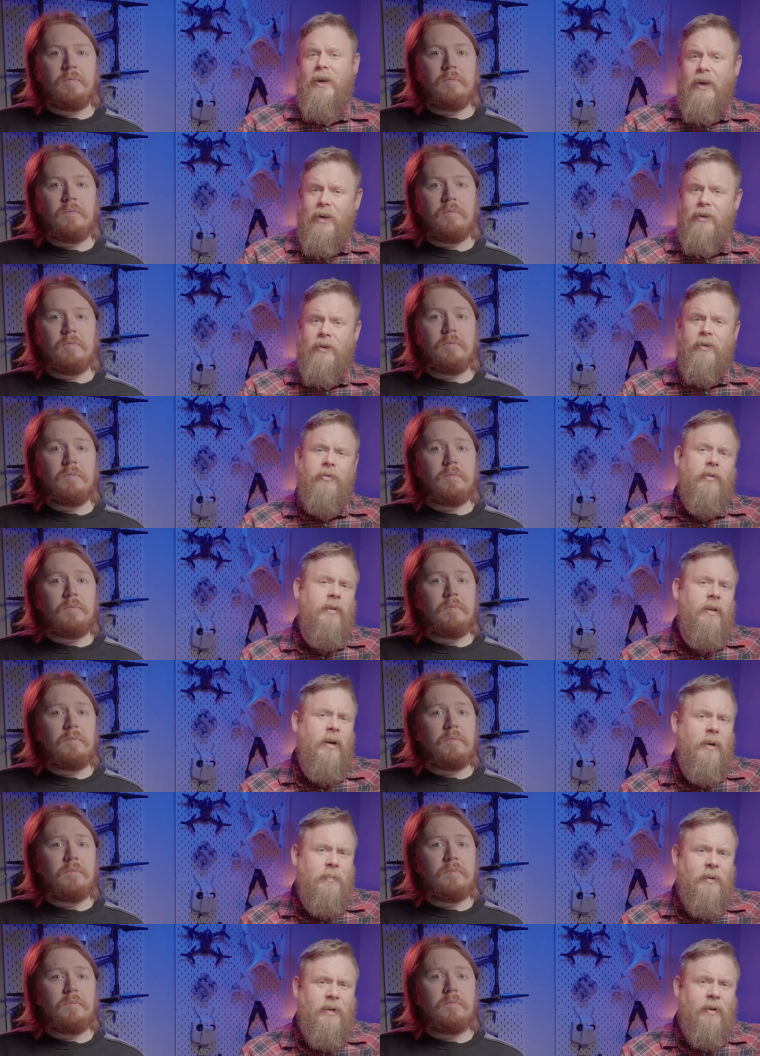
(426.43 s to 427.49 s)
Speaker 1: and also the
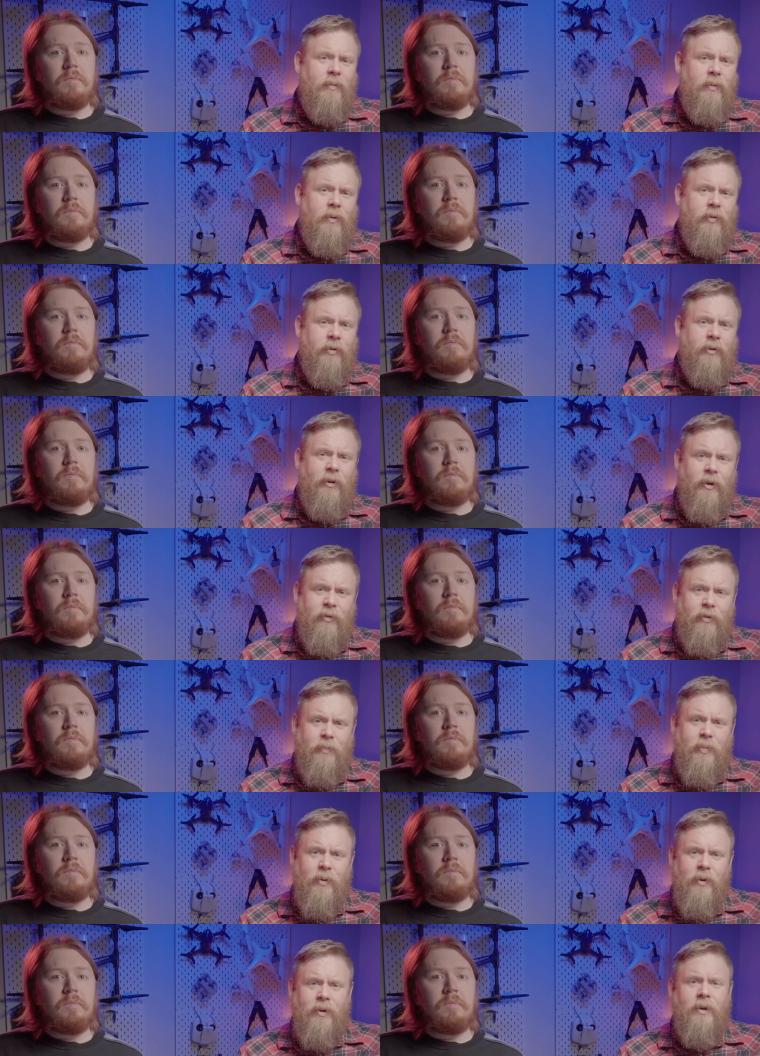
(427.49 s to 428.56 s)
updated rules across the
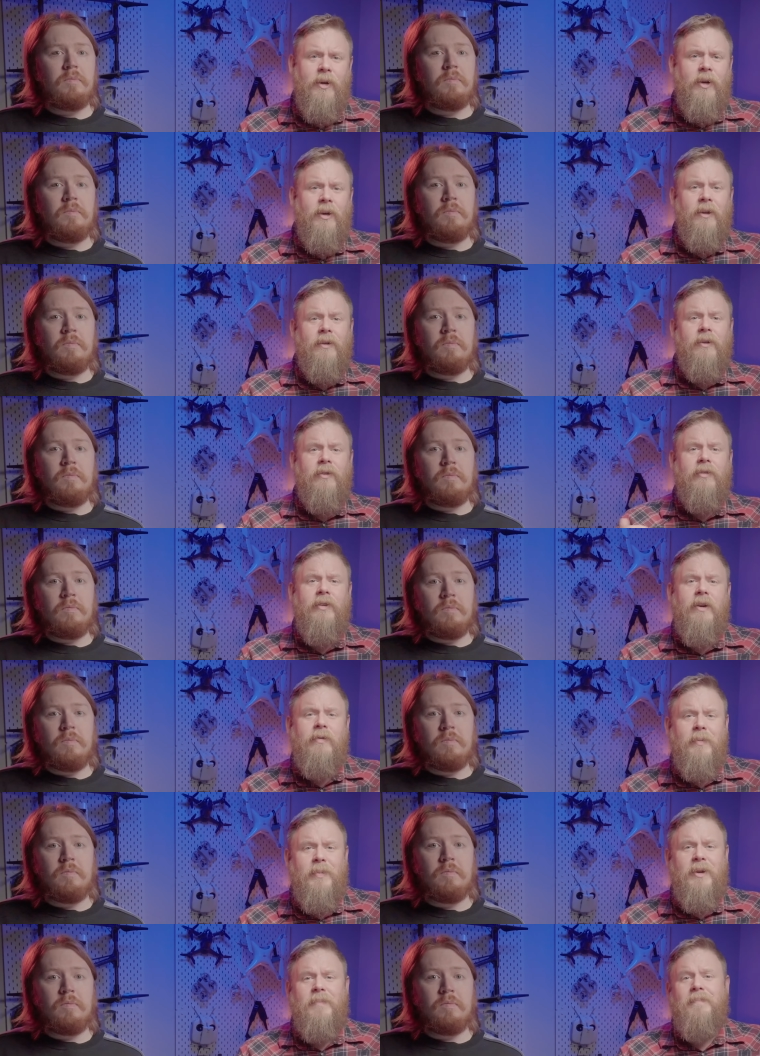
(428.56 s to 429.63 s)
board, there's
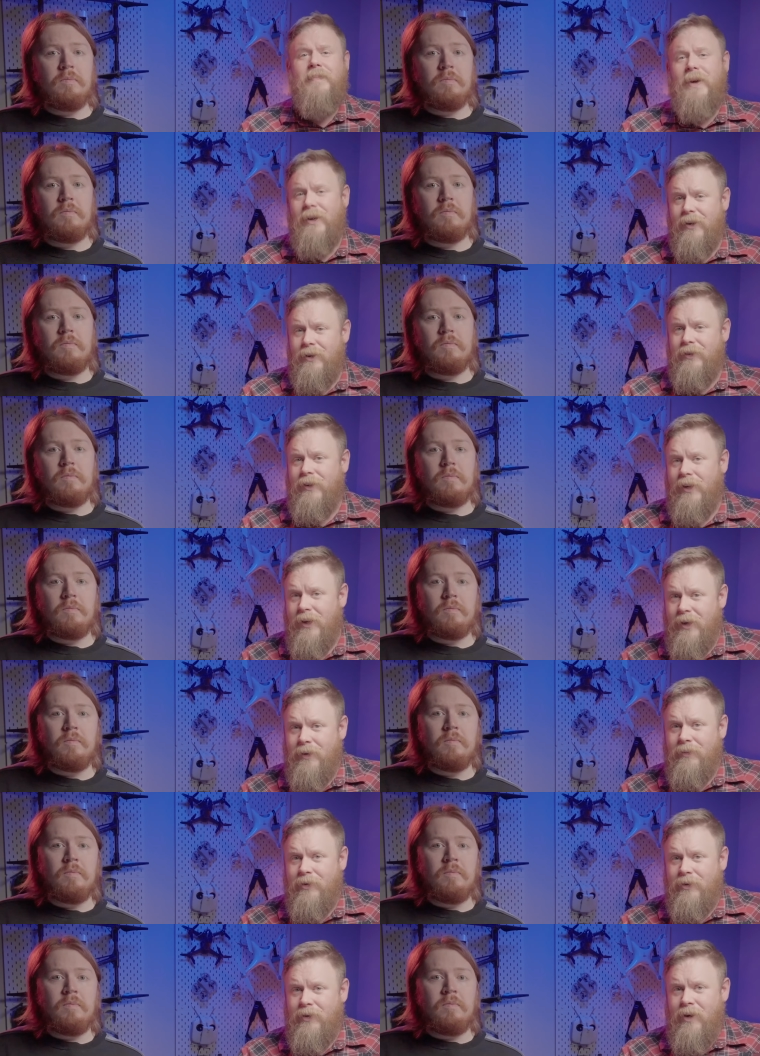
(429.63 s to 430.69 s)
never been a better
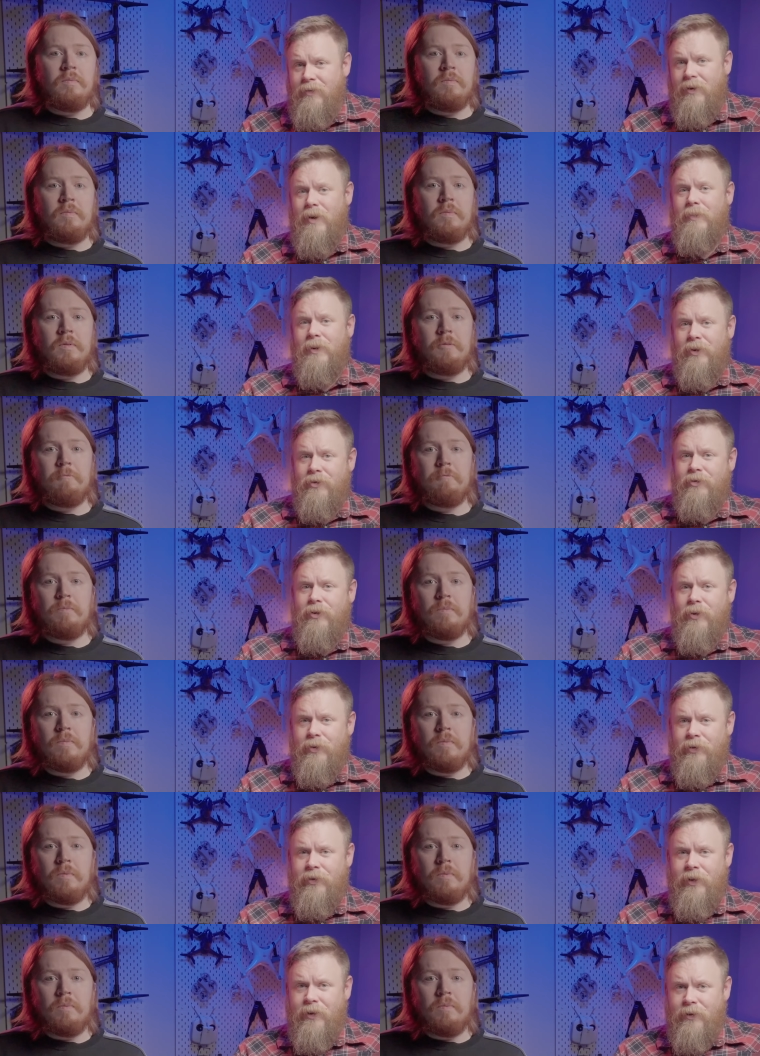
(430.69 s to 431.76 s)
time to level up your
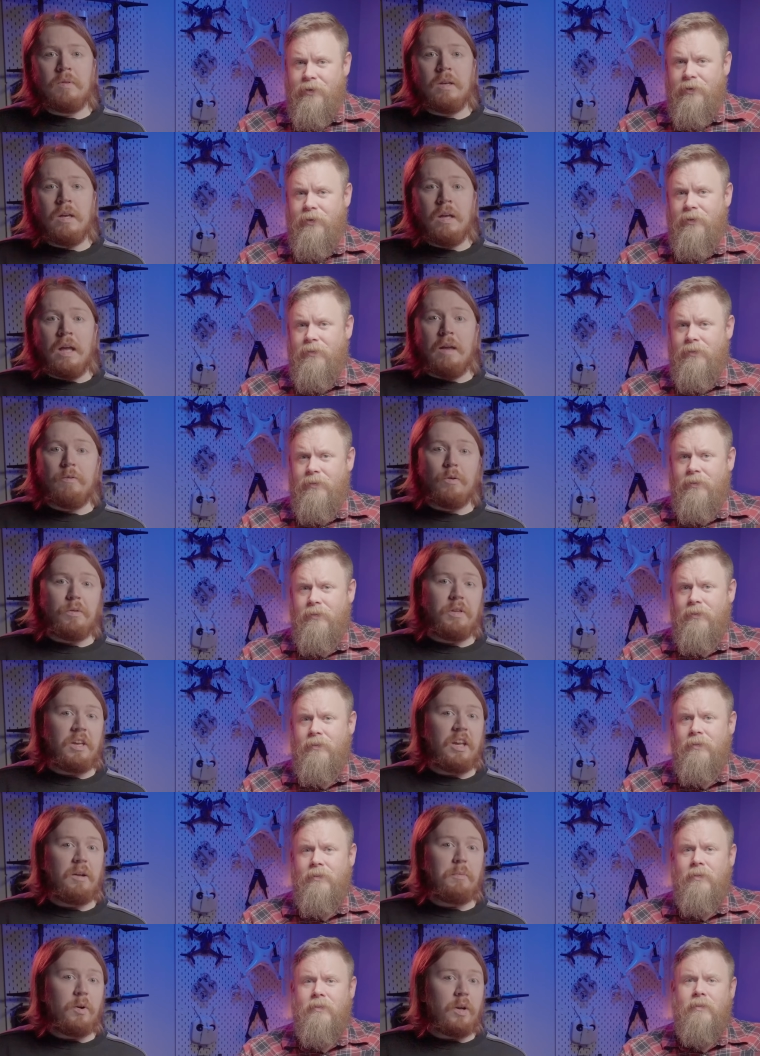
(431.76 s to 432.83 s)
drone skills.
Speaker 2: If you're
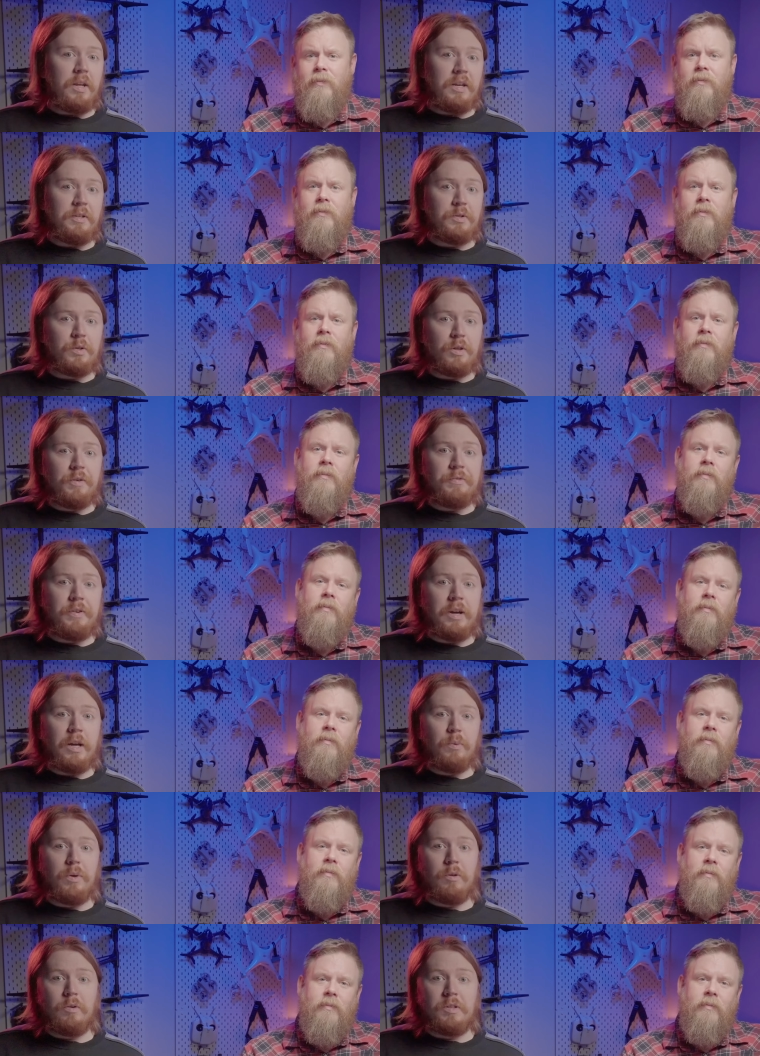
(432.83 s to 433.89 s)
thinking about getting
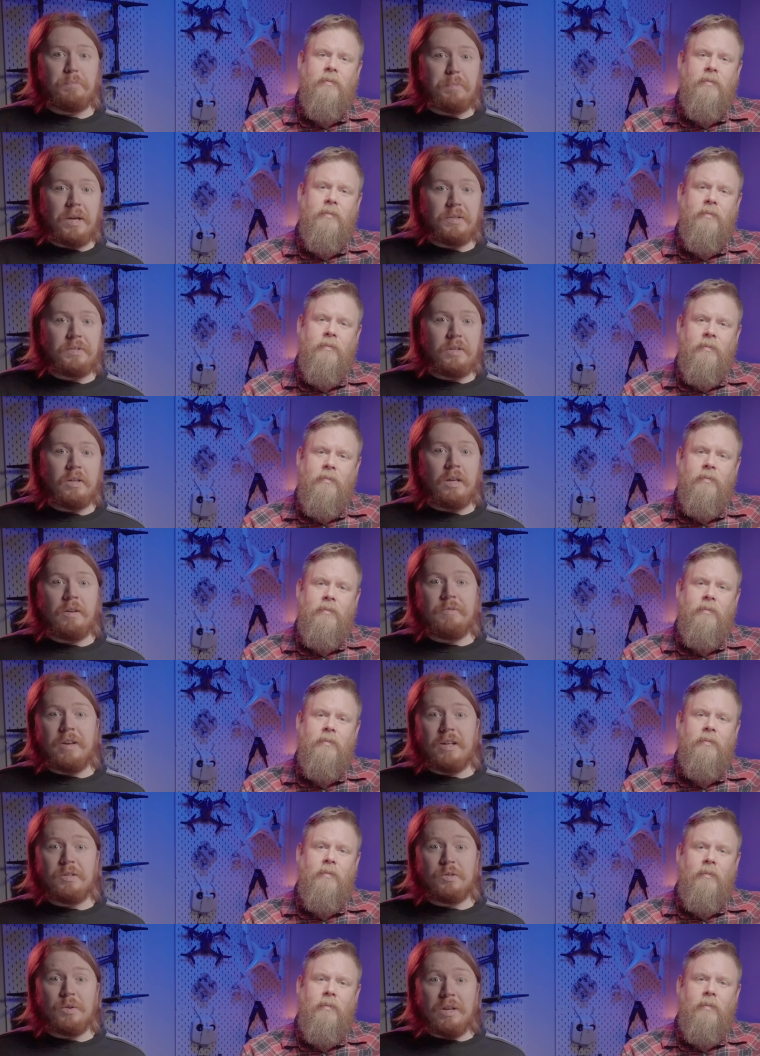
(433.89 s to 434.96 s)
certified, whether it's basic,
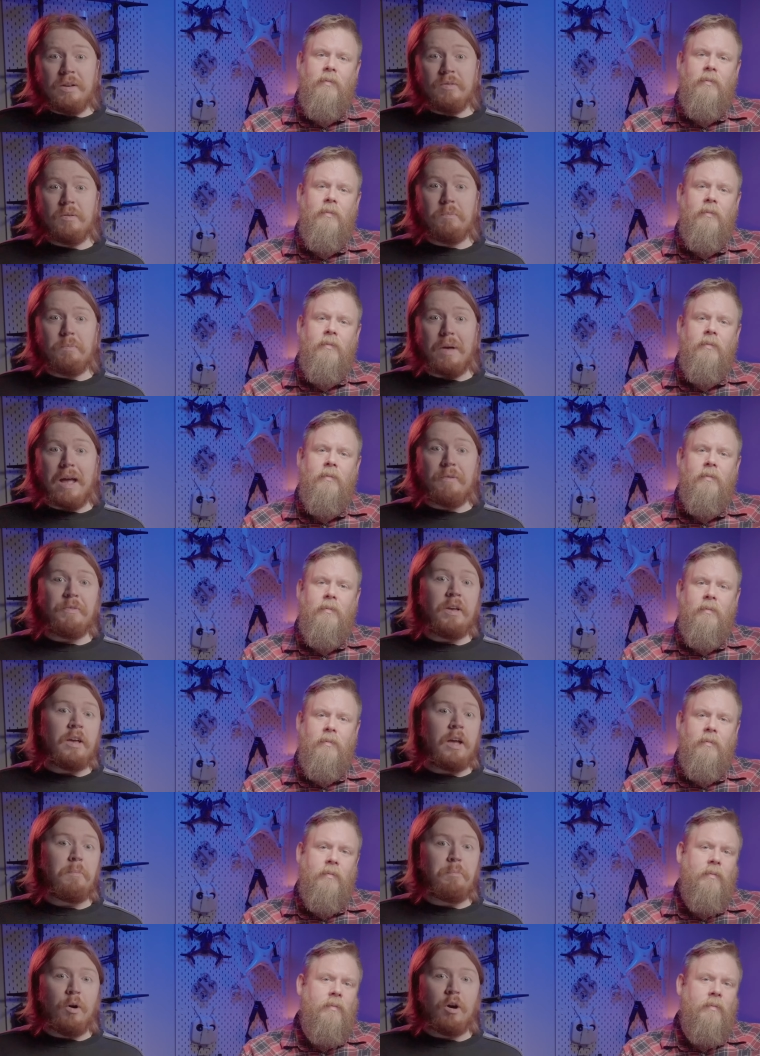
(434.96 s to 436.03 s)
advanced, or even F
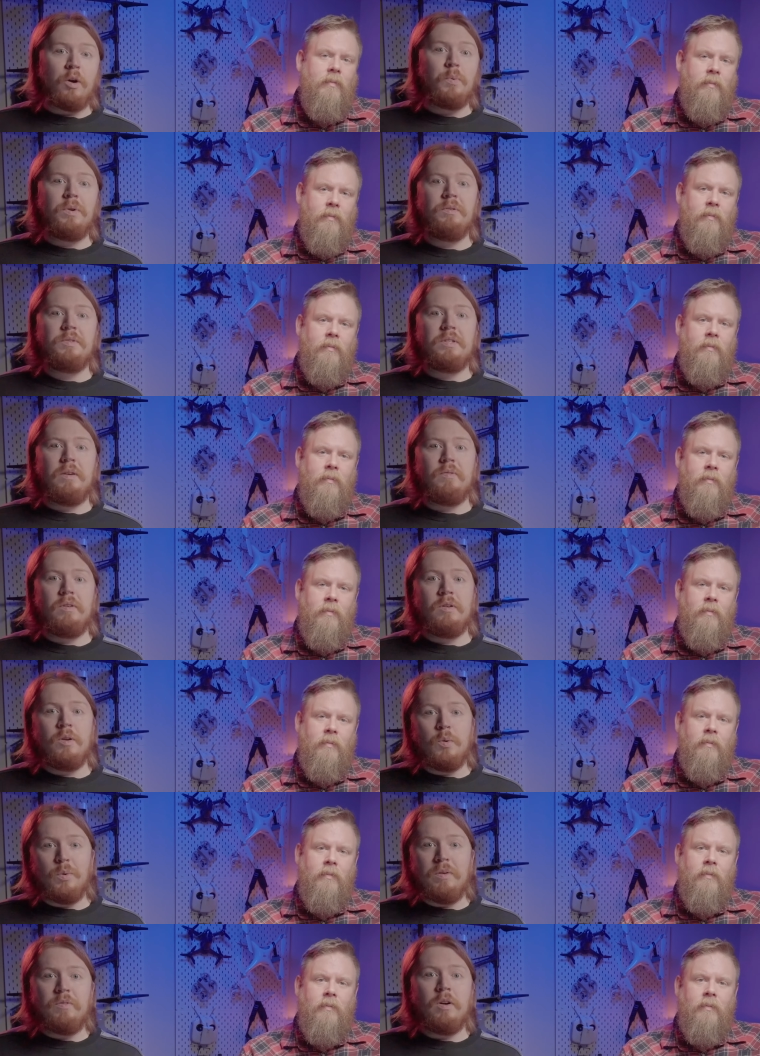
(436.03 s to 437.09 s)
A A Part one oh seven,
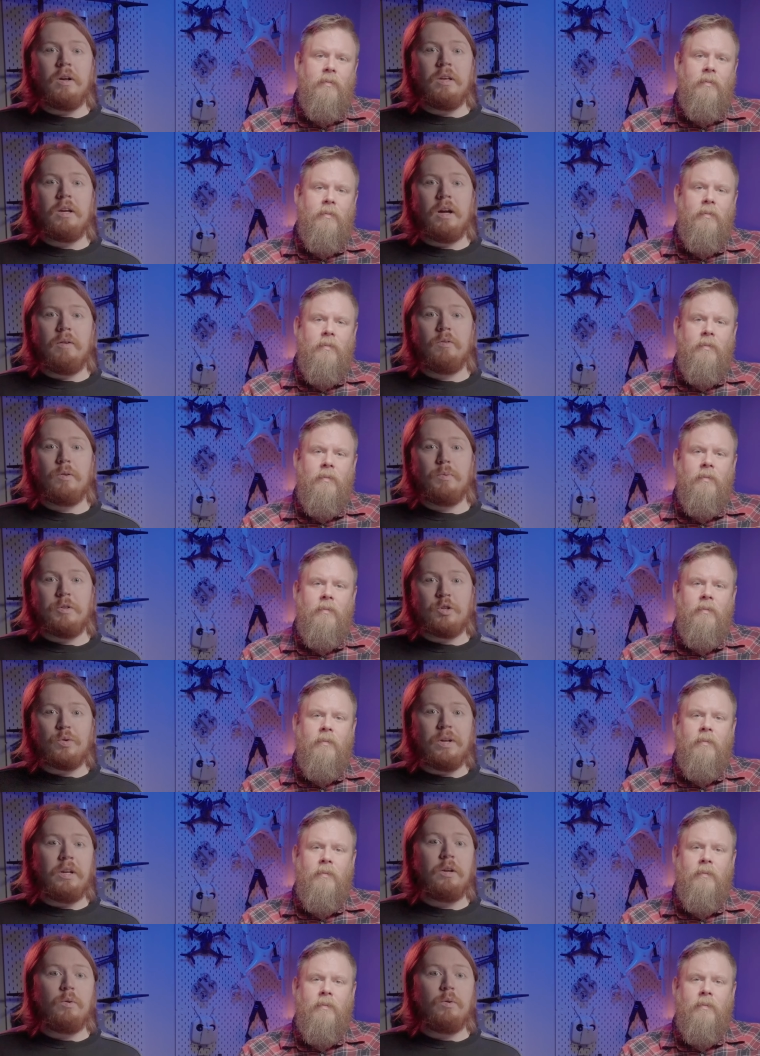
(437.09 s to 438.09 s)
we've got you covered with training